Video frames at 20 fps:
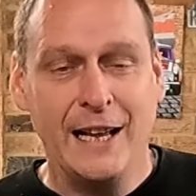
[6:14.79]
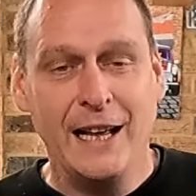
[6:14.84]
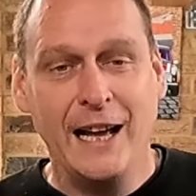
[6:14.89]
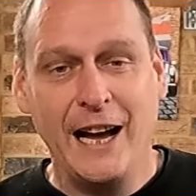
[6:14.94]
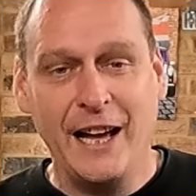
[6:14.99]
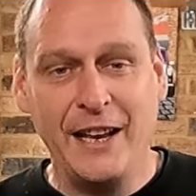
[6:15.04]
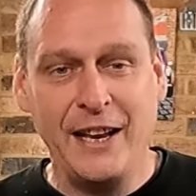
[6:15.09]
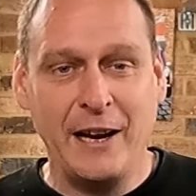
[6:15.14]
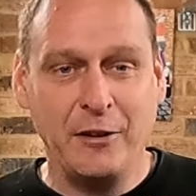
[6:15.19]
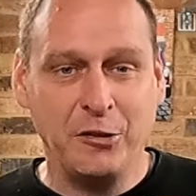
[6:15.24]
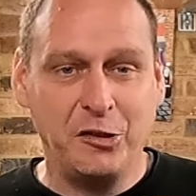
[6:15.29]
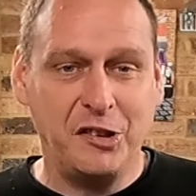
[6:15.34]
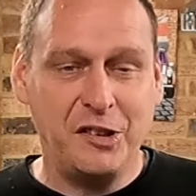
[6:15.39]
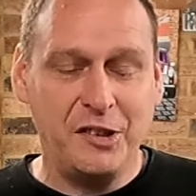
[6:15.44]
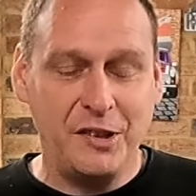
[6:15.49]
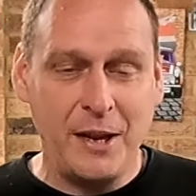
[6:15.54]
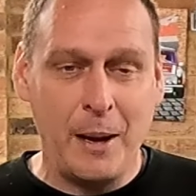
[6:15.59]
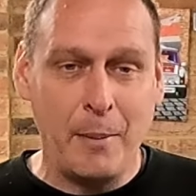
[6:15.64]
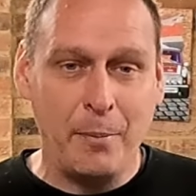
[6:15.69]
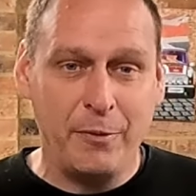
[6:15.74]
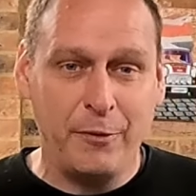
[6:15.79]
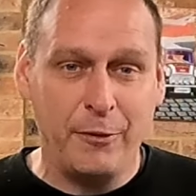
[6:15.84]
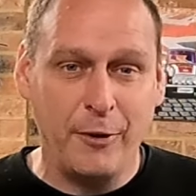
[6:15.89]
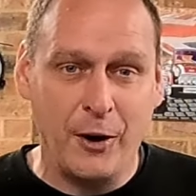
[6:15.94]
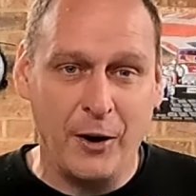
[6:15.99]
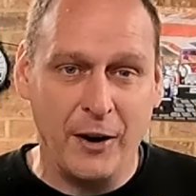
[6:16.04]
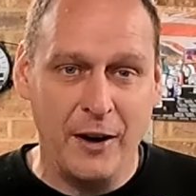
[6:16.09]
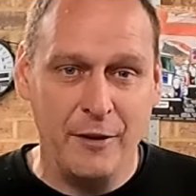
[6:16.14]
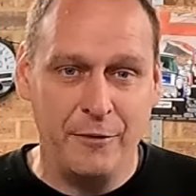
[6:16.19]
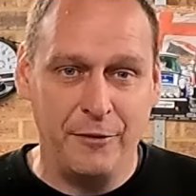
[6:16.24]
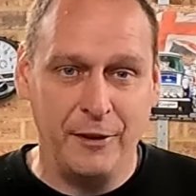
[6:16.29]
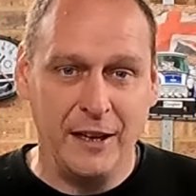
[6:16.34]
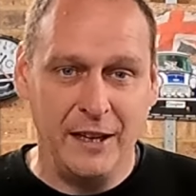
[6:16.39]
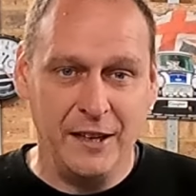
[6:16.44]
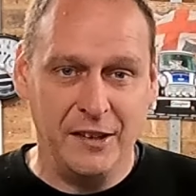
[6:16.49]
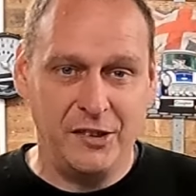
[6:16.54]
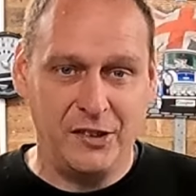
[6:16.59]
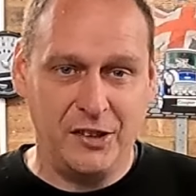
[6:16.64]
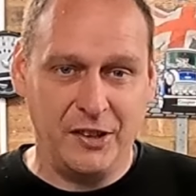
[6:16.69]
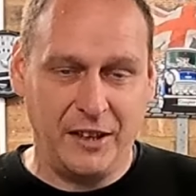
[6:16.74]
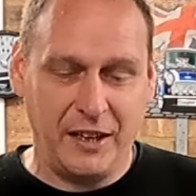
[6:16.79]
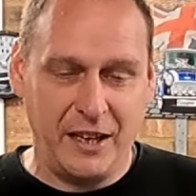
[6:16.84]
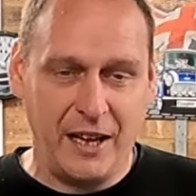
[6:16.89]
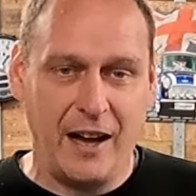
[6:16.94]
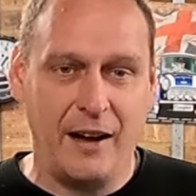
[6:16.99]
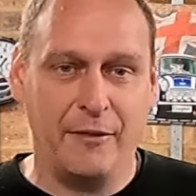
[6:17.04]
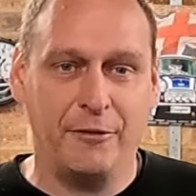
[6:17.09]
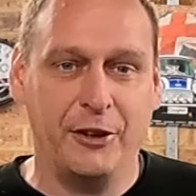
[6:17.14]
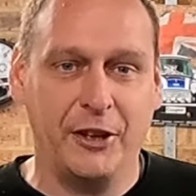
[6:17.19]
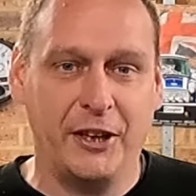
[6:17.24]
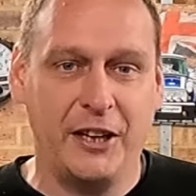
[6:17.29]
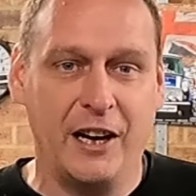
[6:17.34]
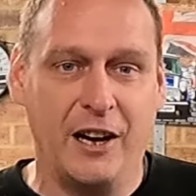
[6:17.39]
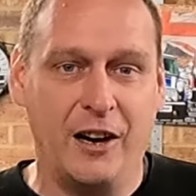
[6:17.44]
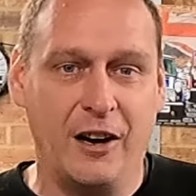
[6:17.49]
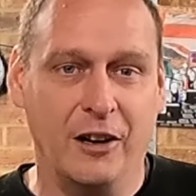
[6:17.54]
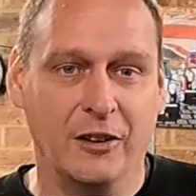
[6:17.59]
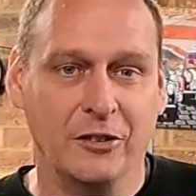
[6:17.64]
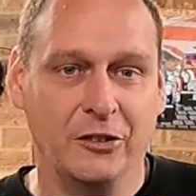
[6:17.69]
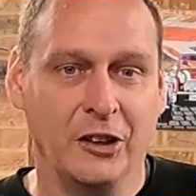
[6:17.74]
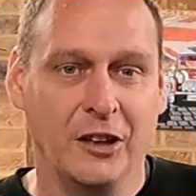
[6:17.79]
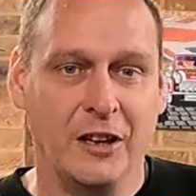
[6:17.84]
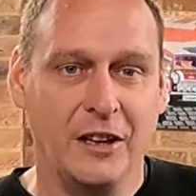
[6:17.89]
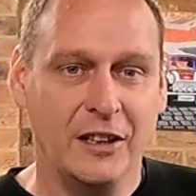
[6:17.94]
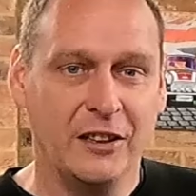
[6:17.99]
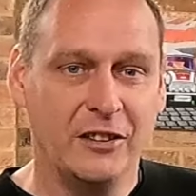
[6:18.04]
And now step 5 is to cover the cars.